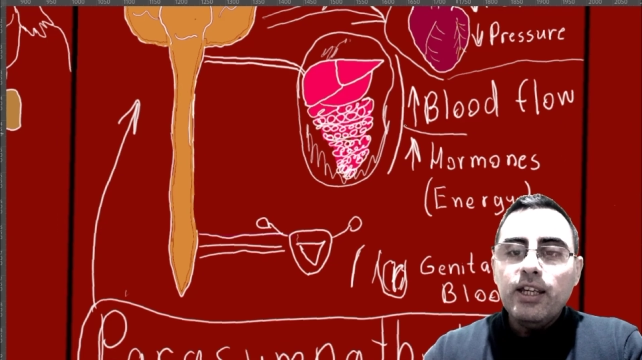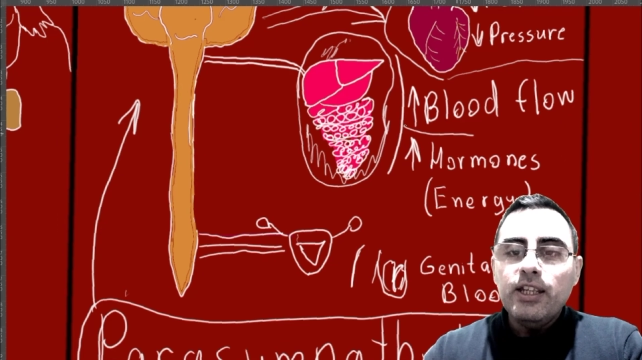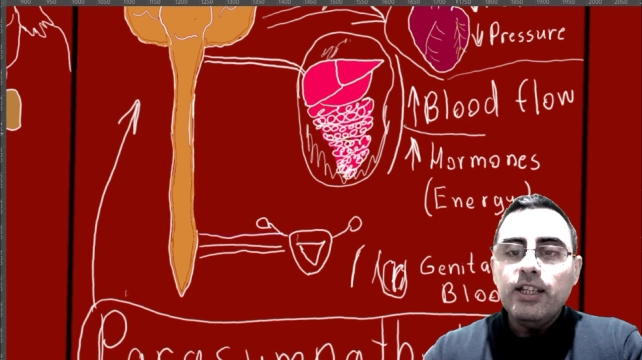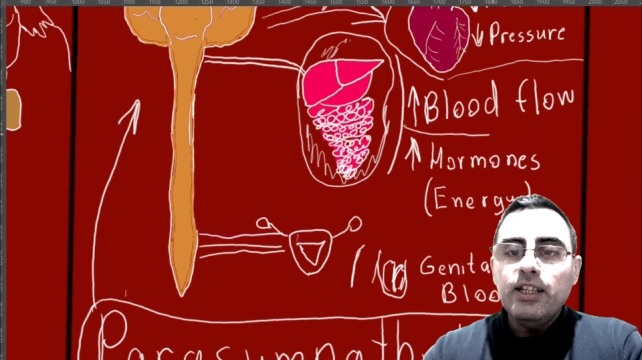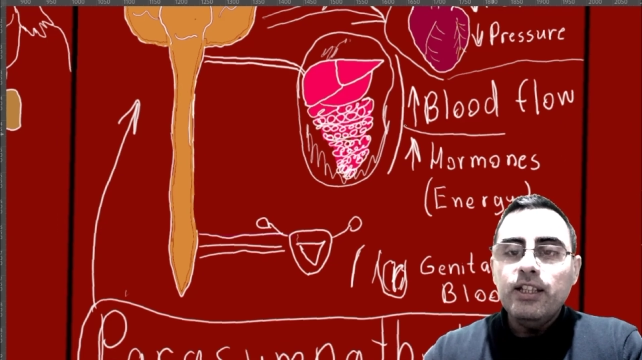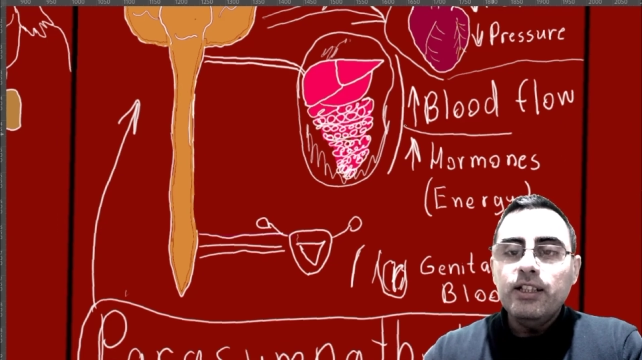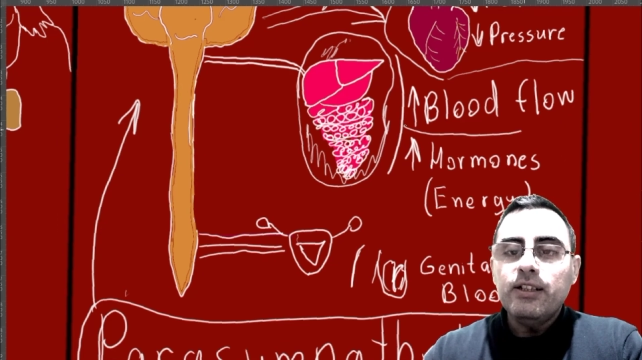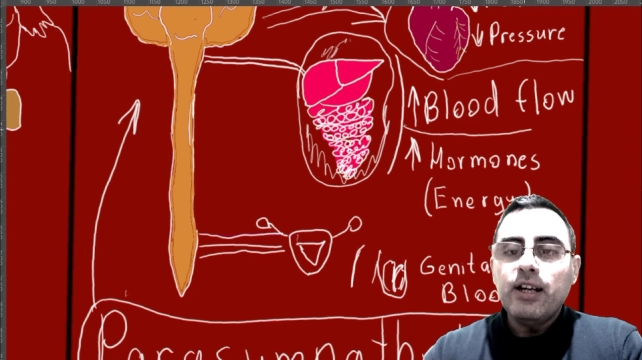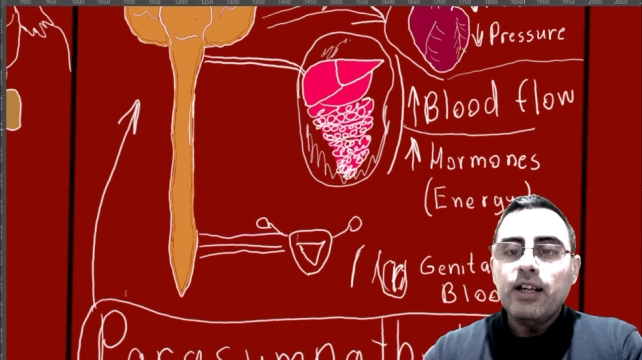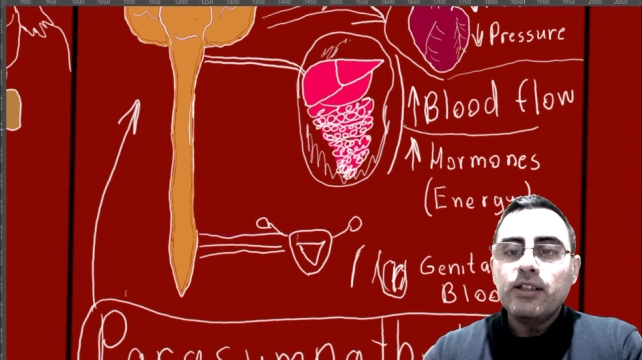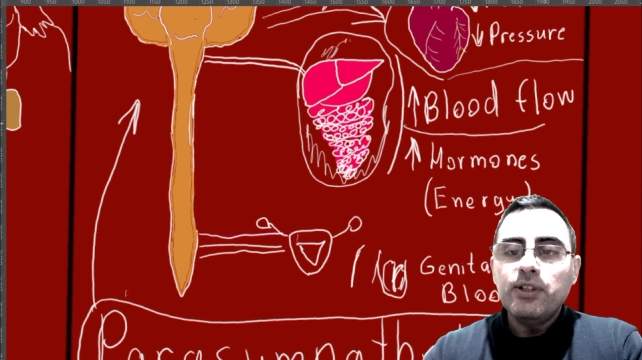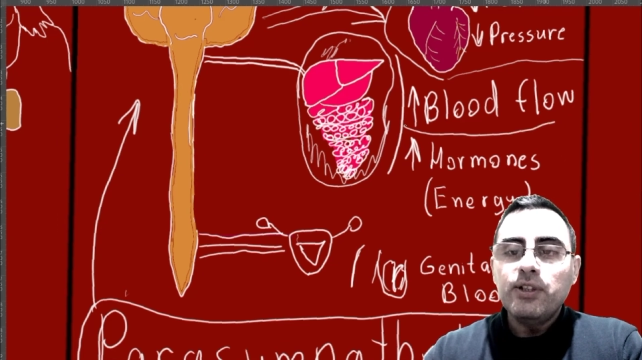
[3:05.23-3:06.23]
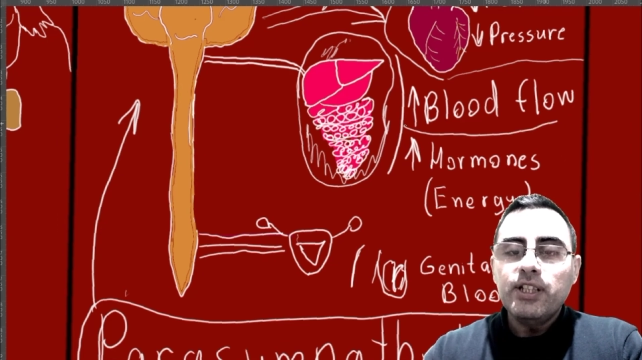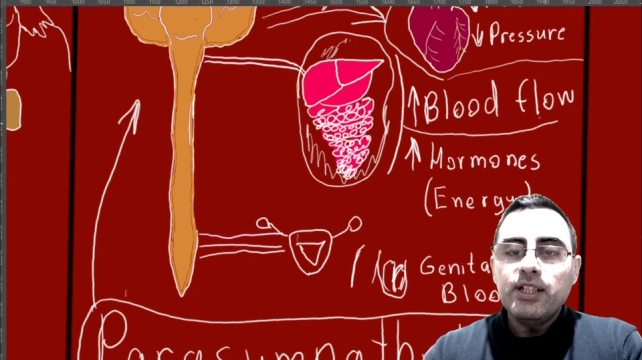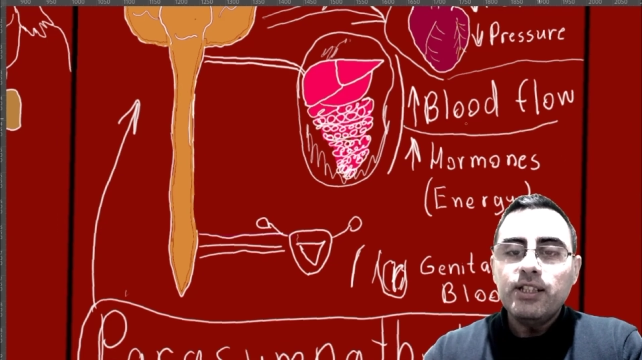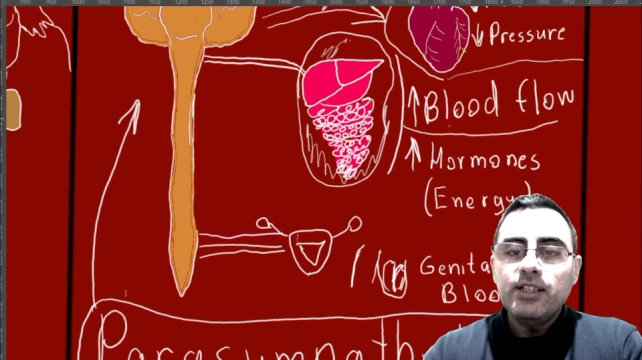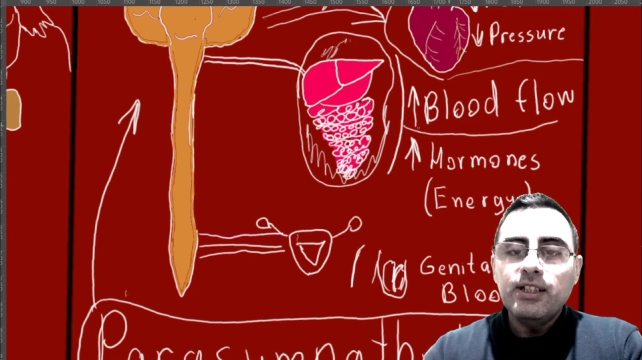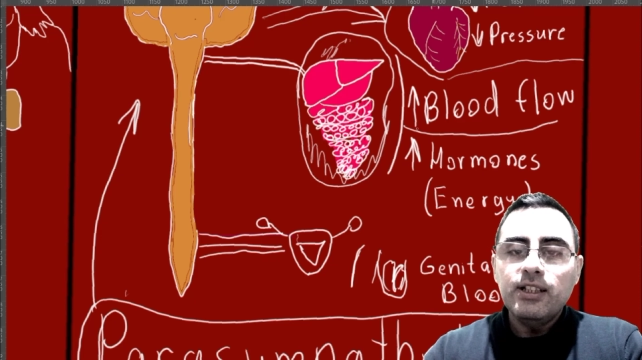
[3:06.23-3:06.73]
in
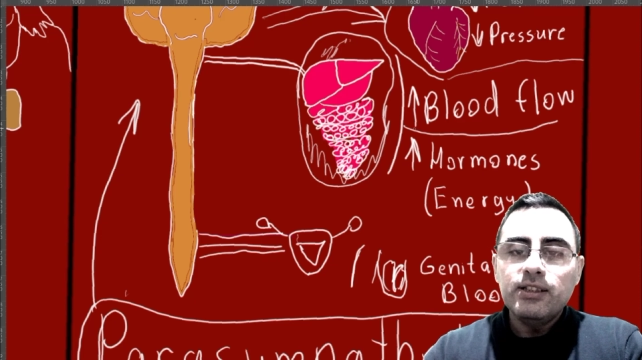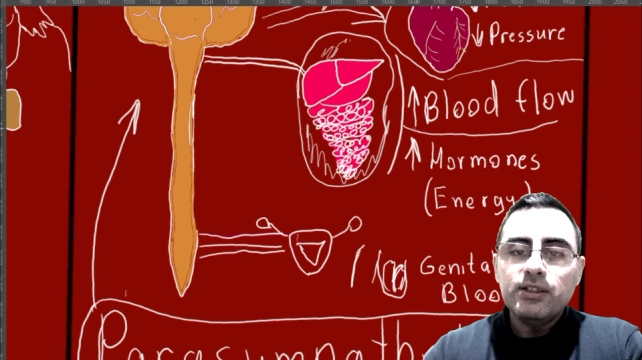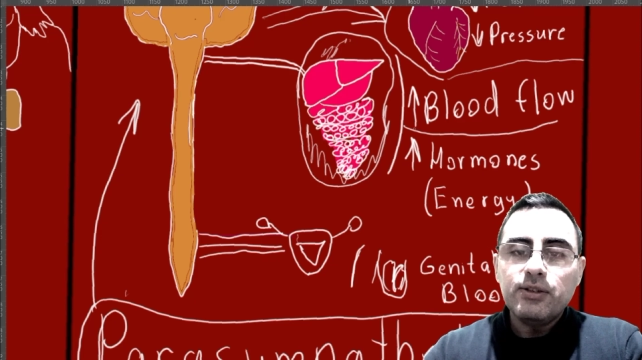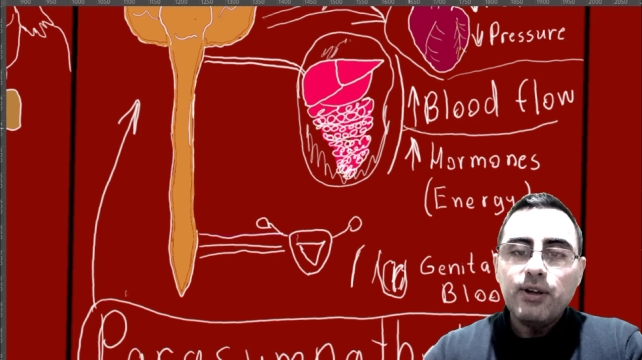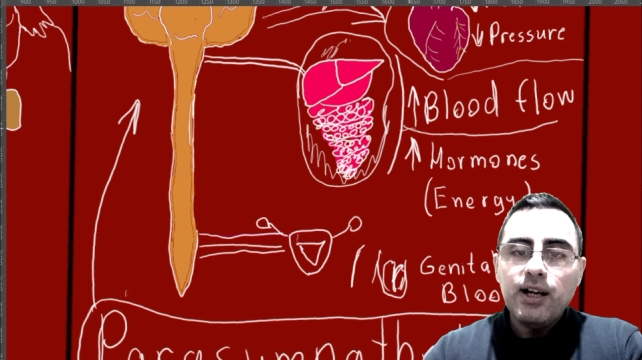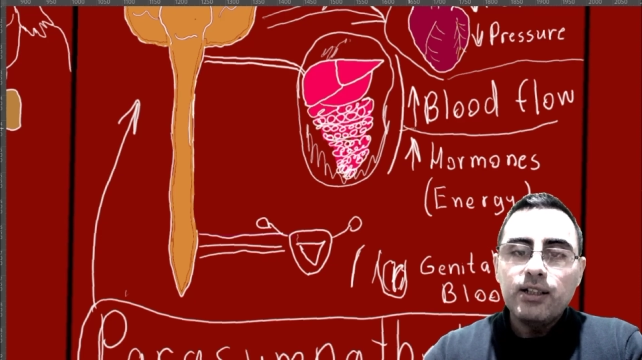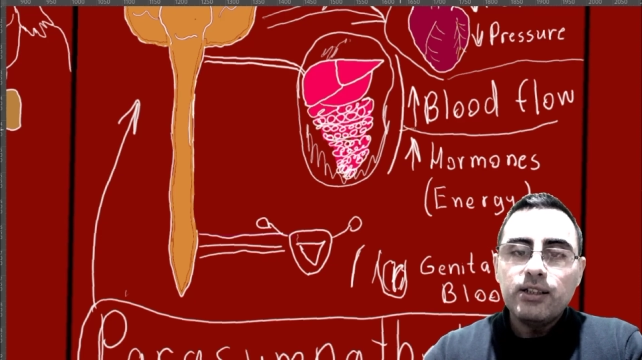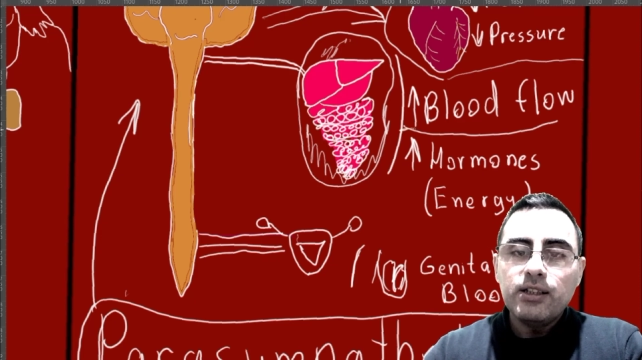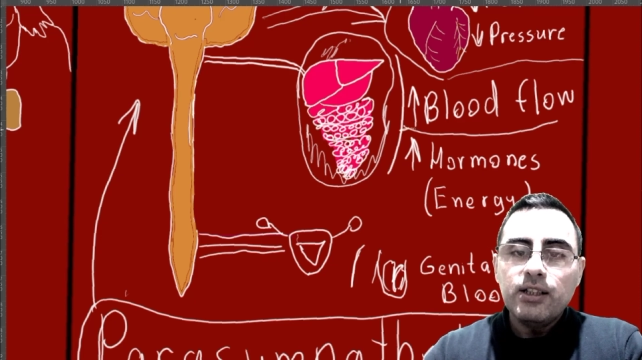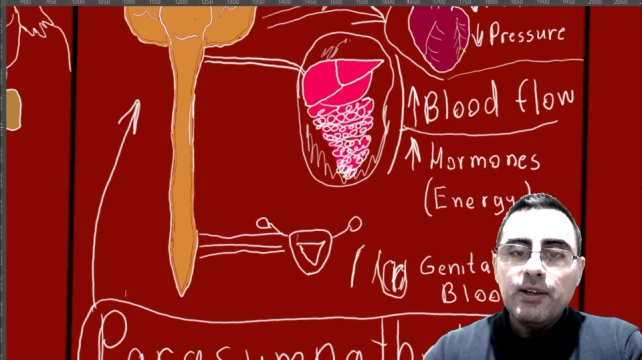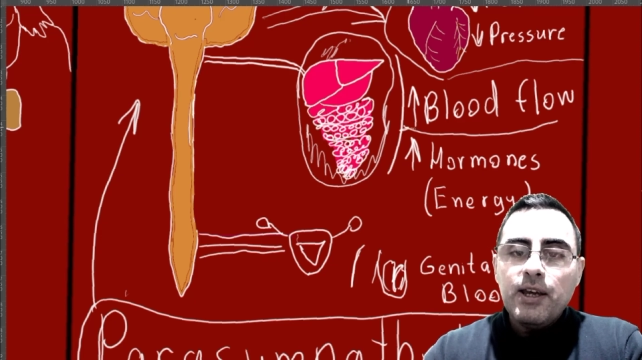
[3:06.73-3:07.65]
gastrointestinal tracts.